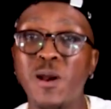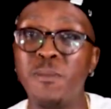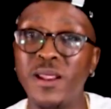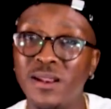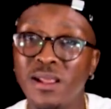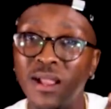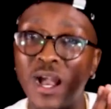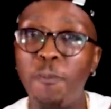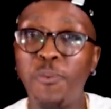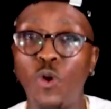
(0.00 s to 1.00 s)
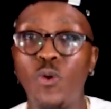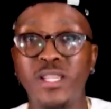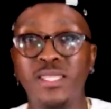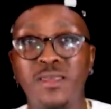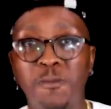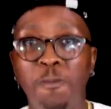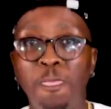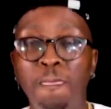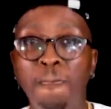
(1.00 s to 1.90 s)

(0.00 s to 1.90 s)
um, and applauding them.